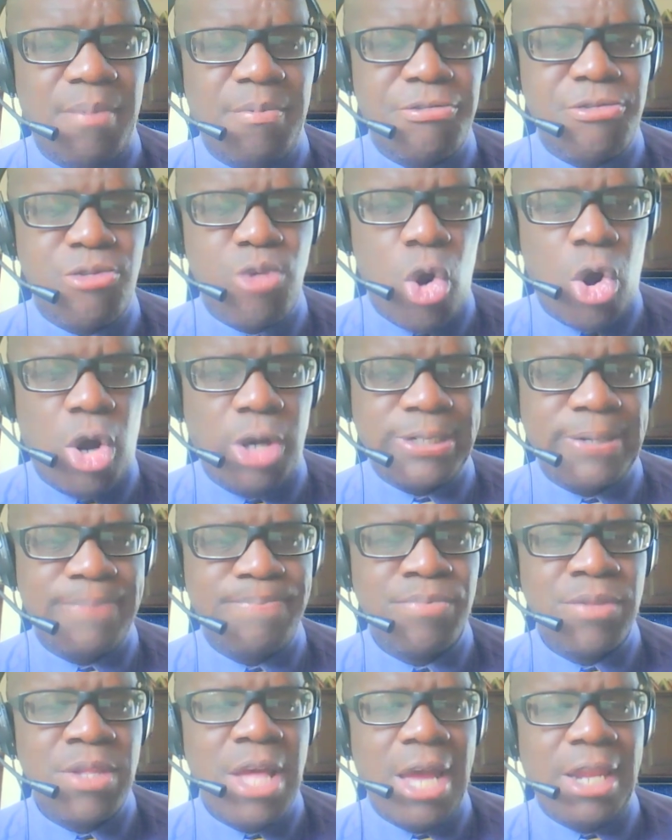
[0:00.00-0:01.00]
fraud.
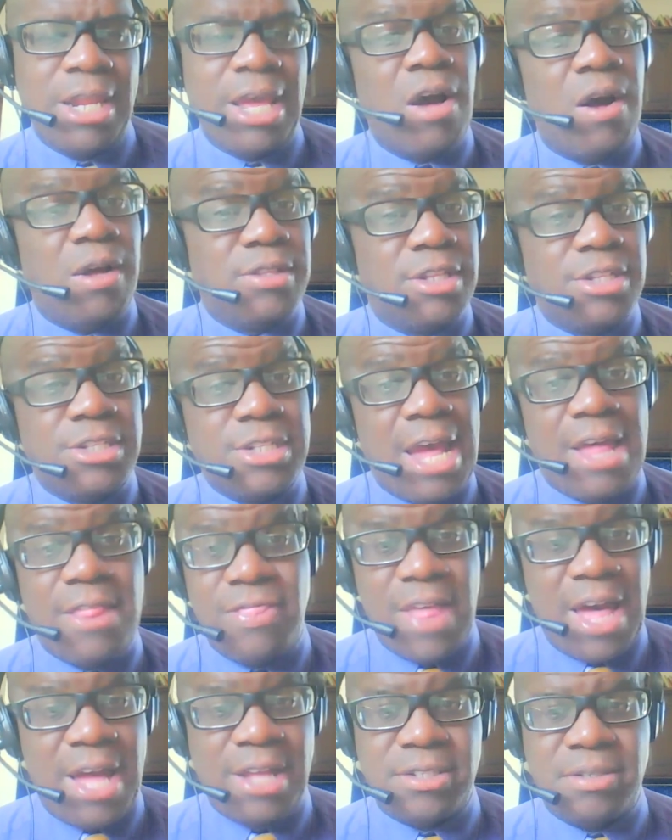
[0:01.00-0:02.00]
And I
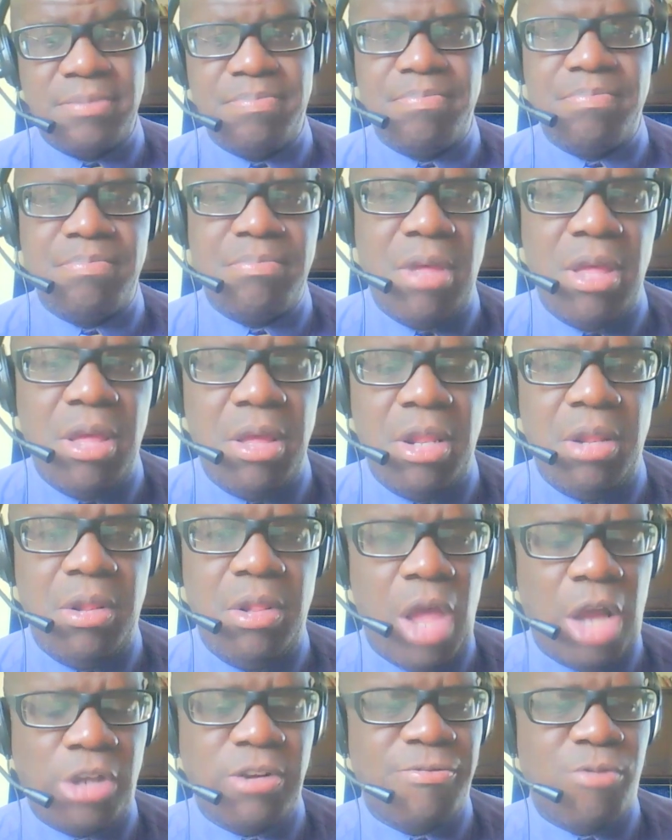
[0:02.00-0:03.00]
understand that a
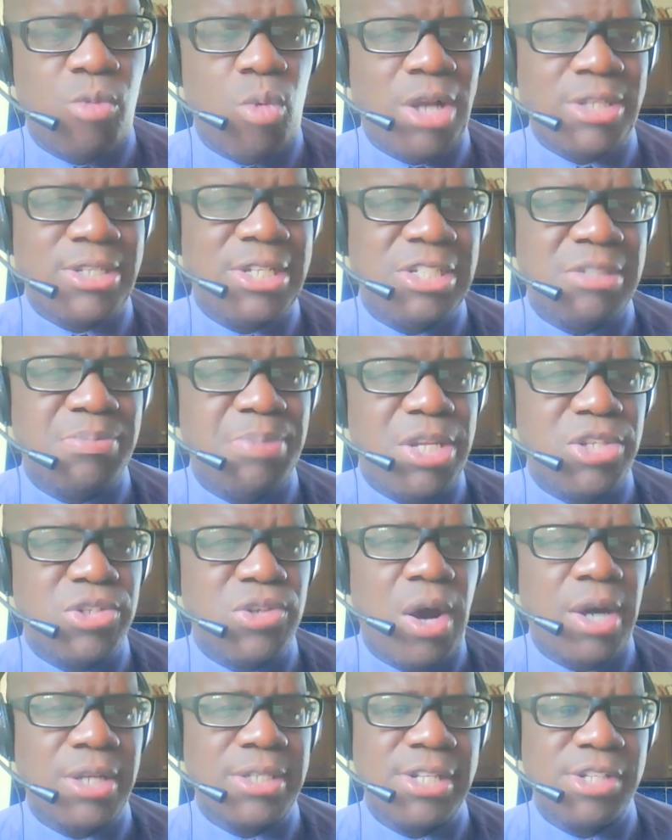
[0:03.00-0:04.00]
lot of what is being
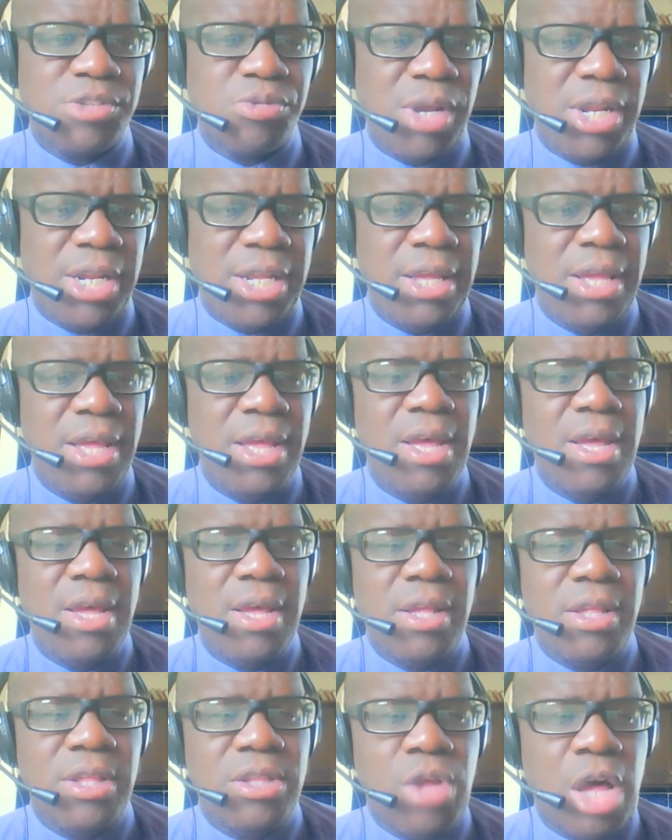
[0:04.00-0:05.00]
taught is really
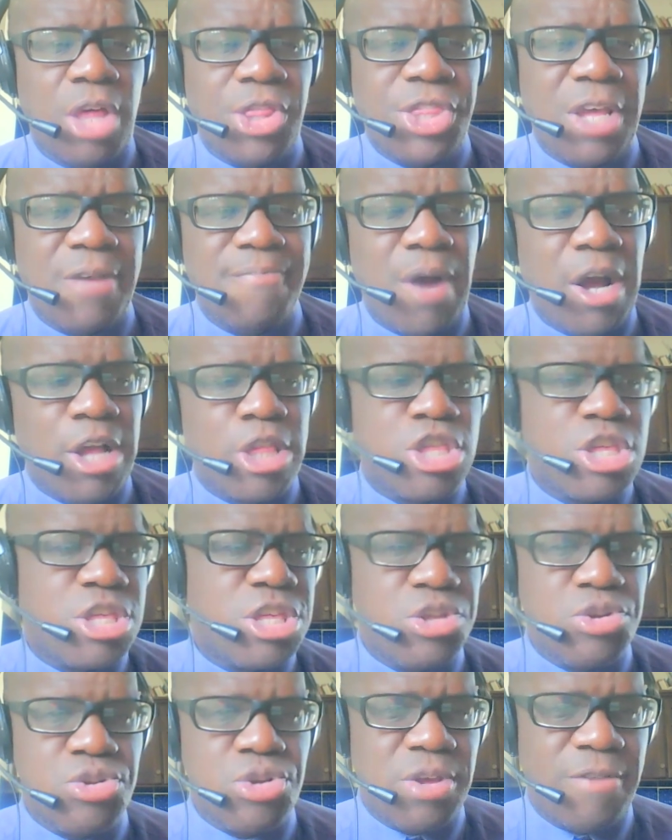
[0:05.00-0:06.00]
nothing
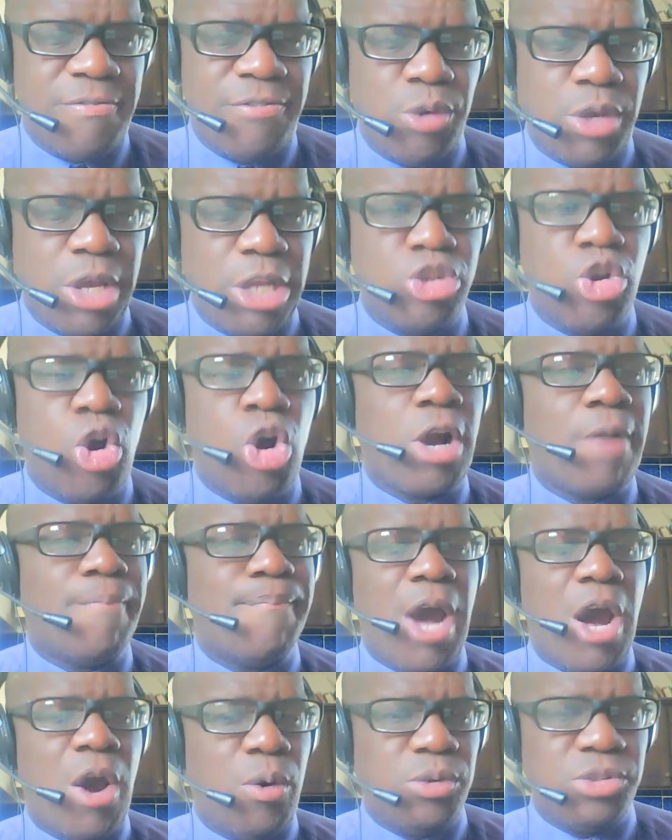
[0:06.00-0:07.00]
much. If you can talk
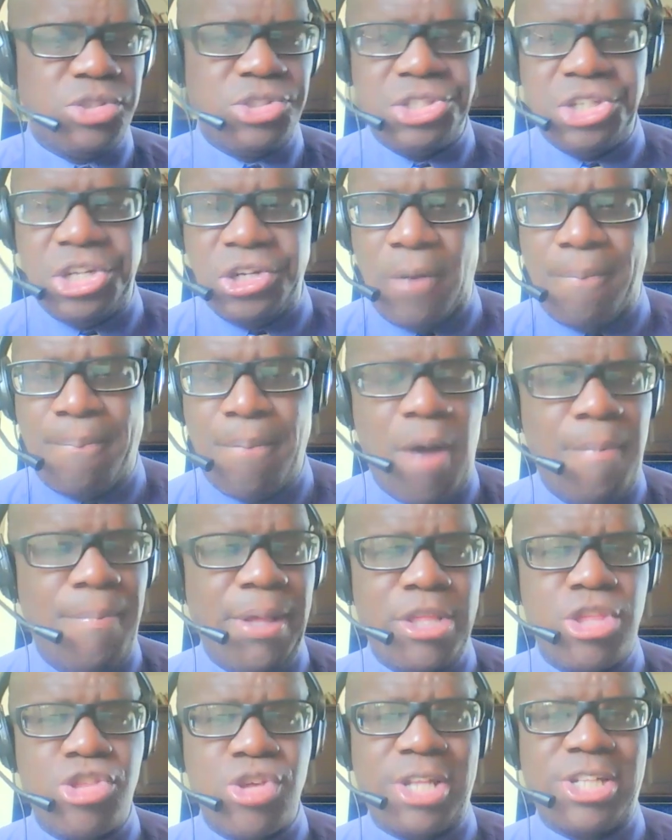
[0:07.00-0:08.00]
about,
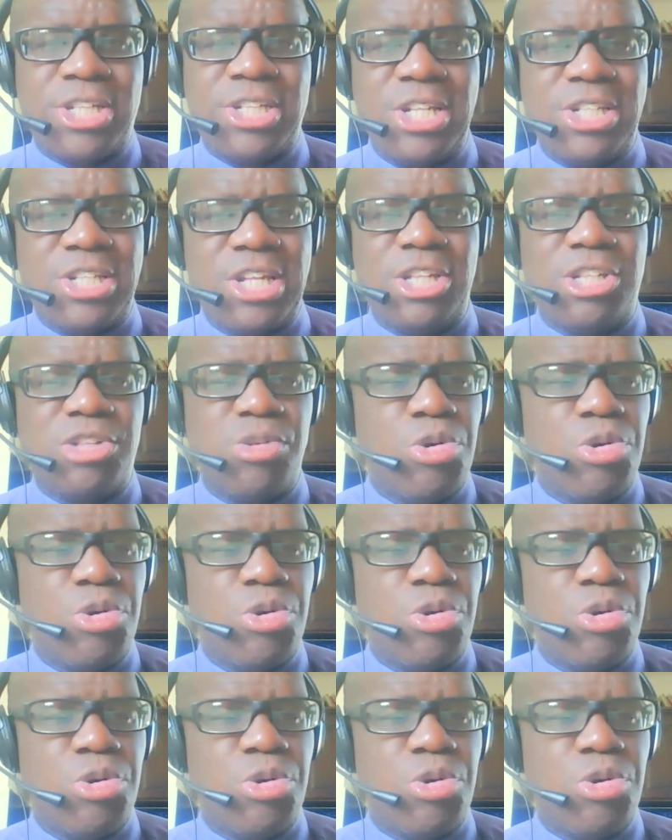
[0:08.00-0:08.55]
public justice and